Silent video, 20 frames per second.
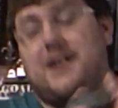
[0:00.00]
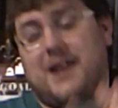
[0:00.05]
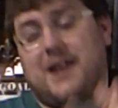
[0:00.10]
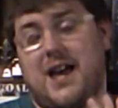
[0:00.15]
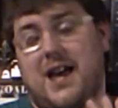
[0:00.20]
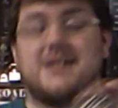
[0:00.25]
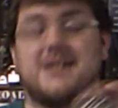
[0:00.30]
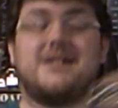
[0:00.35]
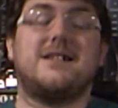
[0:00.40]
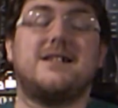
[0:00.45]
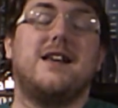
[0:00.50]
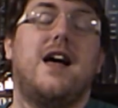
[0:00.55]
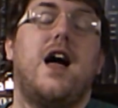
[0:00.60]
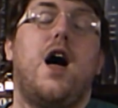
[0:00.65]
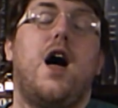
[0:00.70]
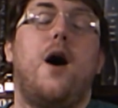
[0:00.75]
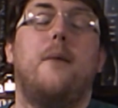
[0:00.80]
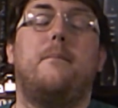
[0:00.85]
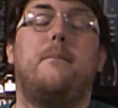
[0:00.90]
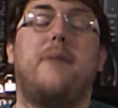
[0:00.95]
Yes.
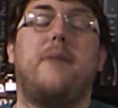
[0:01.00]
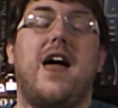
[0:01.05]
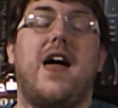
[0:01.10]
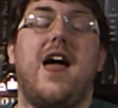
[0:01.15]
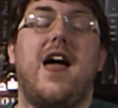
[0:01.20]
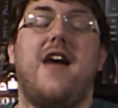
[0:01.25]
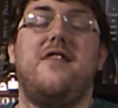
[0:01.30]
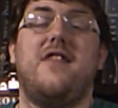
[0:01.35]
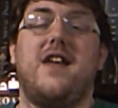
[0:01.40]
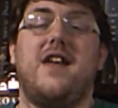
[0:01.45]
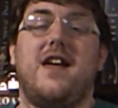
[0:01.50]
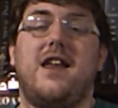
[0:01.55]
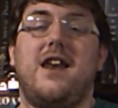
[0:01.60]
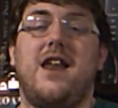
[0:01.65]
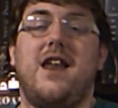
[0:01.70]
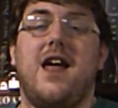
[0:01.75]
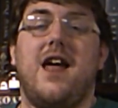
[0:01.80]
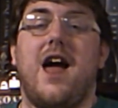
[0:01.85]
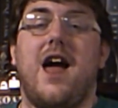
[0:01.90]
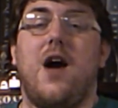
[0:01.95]
But, and
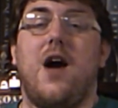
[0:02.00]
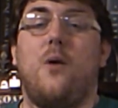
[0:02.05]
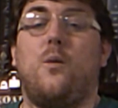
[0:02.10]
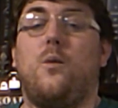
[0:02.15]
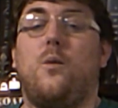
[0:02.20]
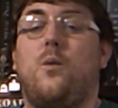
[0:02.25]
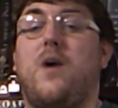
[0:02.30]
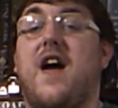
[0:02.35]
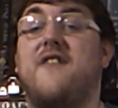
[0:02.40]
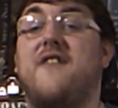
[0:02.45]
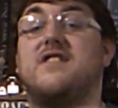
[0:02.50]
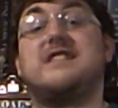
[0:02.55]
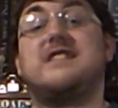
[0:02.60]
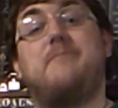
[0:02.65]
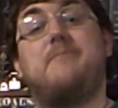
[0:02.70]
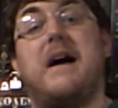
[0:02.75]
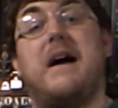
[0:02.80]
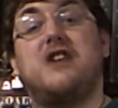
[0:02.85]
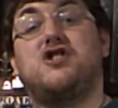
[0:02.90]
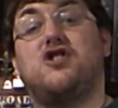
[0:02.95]
then we have a
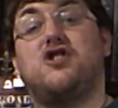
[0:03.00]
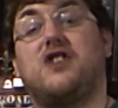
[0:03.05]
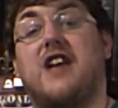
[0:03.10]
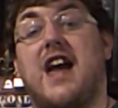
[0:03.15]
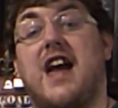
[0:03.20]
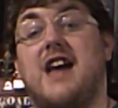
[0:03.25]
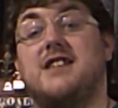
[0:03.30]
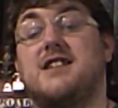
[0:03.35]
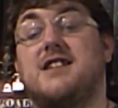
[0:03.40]
special guest.